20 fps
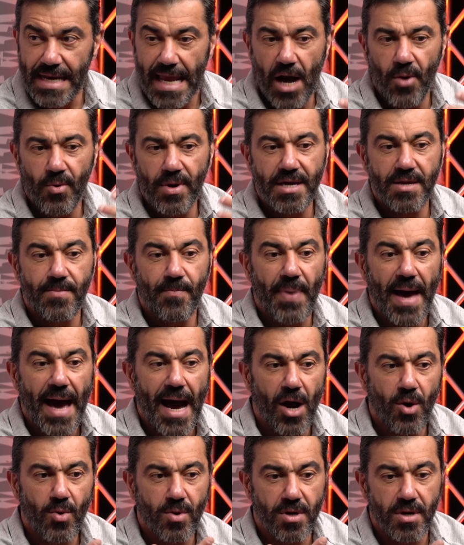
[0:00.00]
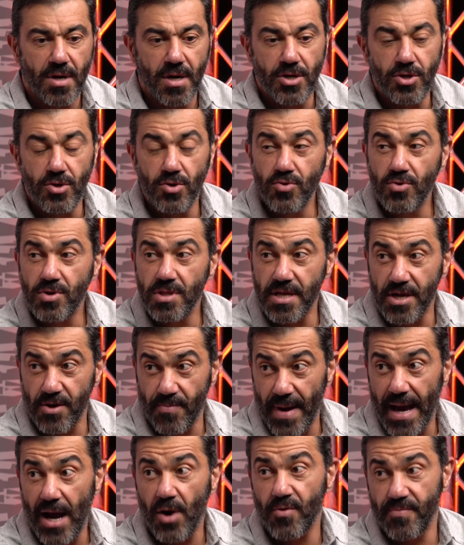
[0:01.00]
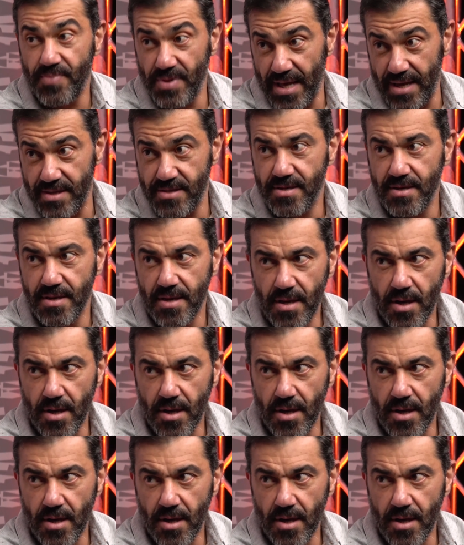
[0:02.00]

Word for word: and now it can power a nuclear power plant.